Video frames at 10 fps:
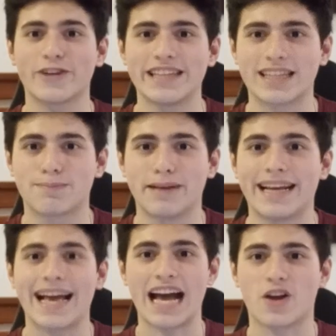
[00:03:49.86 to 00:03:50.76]
really
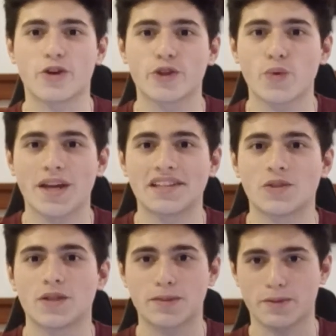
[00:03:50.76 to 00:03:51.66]
explain how they're doing it,
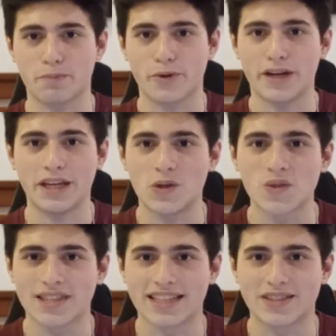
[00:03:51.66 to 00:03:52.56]
so it's pretty
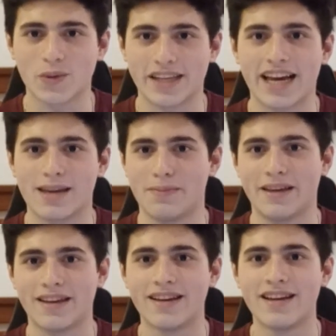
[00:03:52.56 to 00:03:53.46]
useless to the
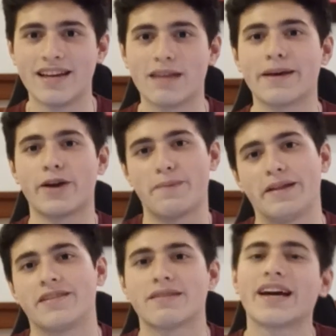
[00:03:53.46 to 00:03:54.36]
IB, in my
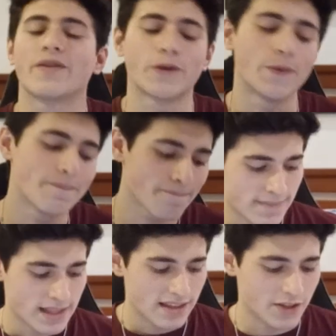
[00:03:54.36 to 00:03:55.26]
opinion. I don't know.
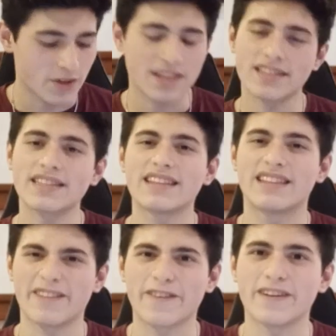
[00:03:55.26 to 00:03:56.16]
So this is a
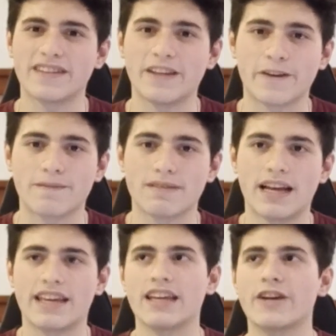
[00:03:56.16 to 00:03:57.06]
different year.
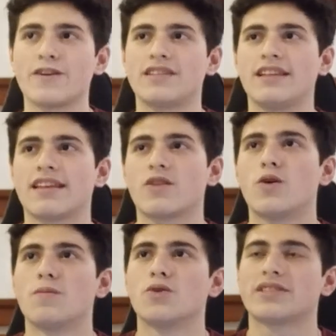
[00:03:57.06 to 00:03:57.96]
I can guarantee that
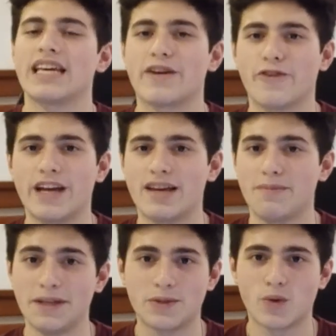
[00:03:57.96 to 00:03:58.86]
almost every
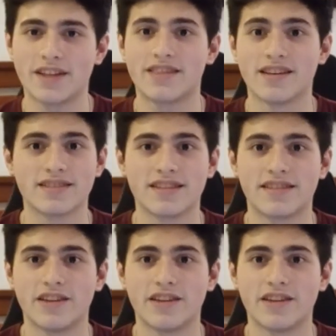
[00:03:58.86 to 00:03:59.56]
IB student doesn't